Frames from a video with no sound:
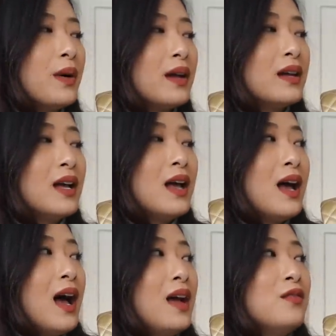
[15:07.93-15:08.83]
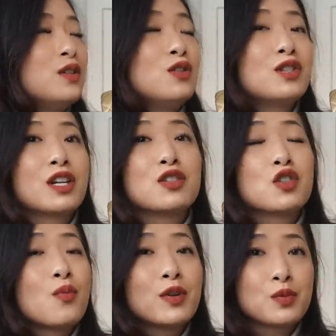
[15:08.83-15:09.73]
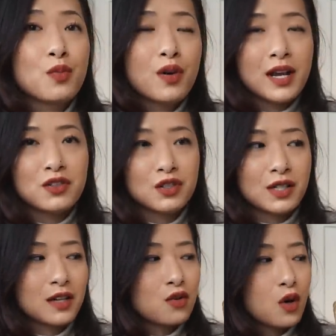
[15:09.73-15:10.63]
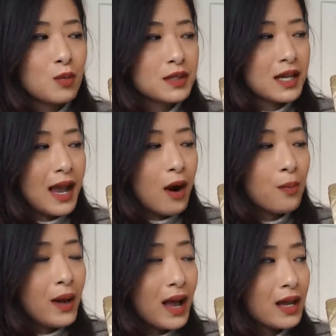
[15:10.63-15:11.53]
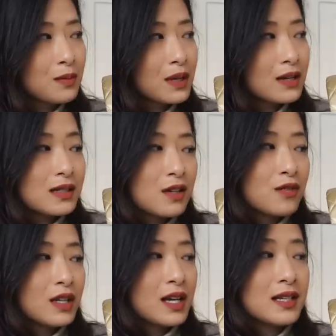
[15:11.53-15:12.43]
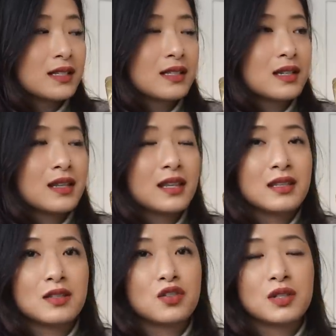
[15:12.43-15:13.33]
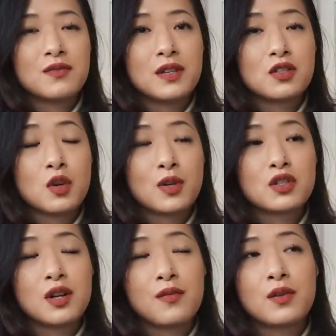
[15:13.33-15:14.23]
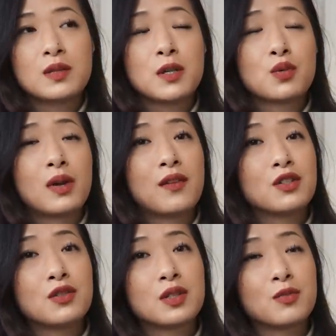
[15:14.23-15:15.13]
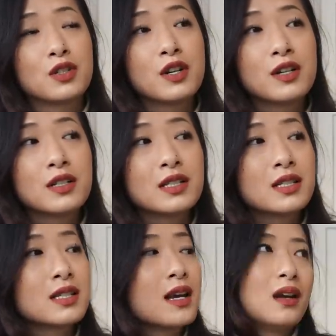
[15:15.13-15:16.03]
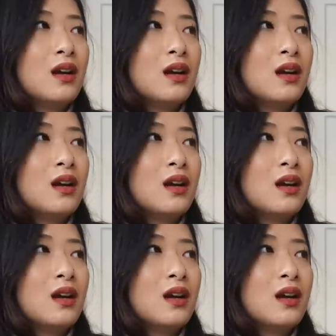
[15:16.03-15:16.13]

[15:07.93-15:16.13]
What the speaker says: but I've been using it so much more as just like a normal day out bag, because I realized that this just fits so much stuff, especially when I have to do some returns,